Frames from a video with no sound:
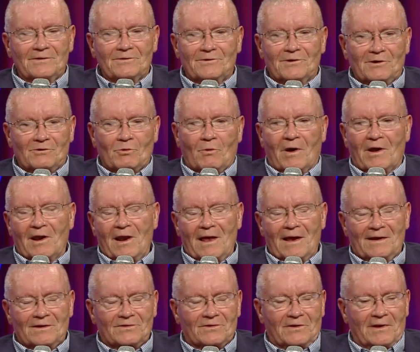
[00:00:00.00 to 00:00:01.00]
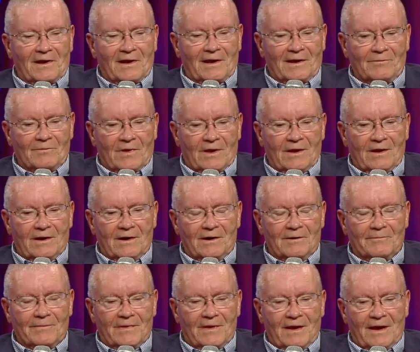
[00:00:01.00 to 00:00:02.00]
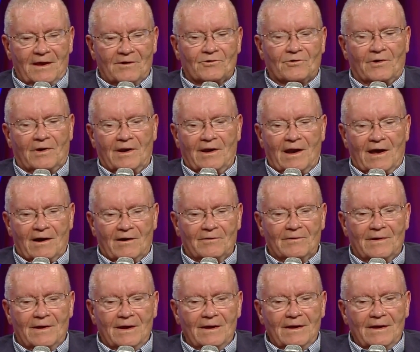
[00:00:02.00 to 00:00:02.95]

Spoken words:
Just one last thing, the entry now,